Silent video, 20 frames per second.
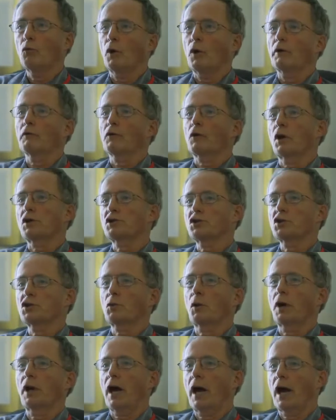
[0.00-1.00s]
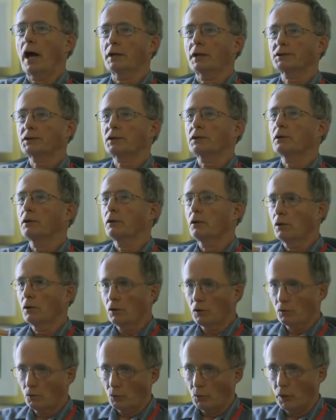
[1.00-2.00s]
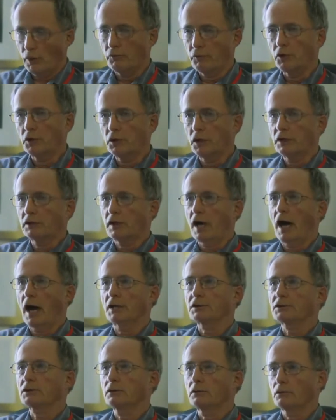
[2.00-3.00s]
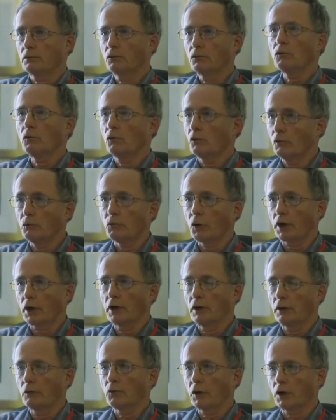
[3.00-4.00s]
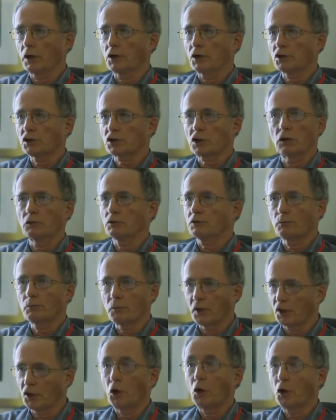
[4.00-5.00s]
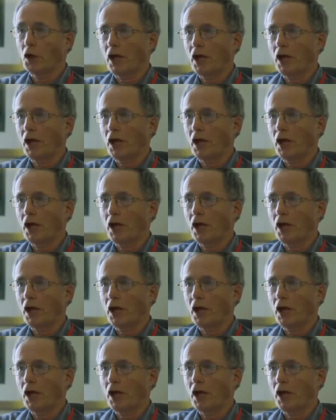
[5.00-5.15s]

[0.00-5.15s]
whatever questions you want to ask, whatever you need to ask, we're gonna disclose. But they're